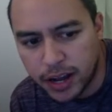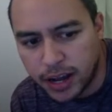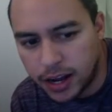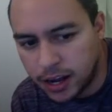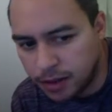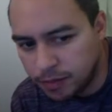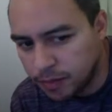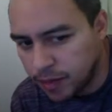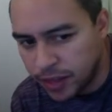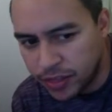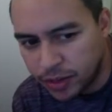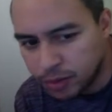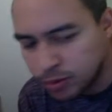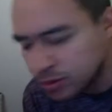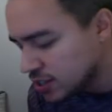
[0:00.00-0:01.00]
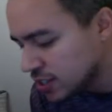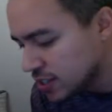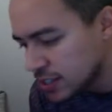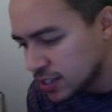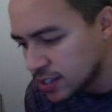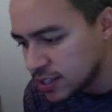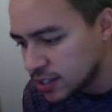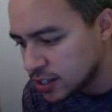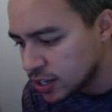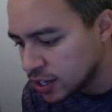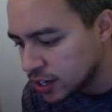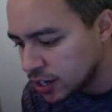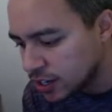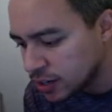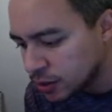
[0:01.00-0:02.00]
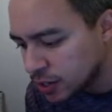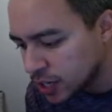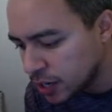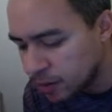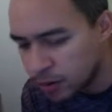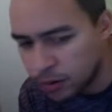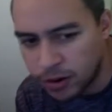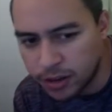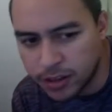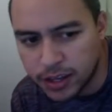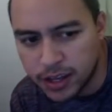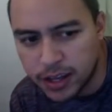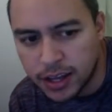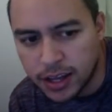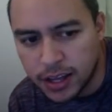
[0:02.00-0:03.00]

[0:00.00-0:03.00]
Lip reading: I think Porzingis is clearly keeper worthy.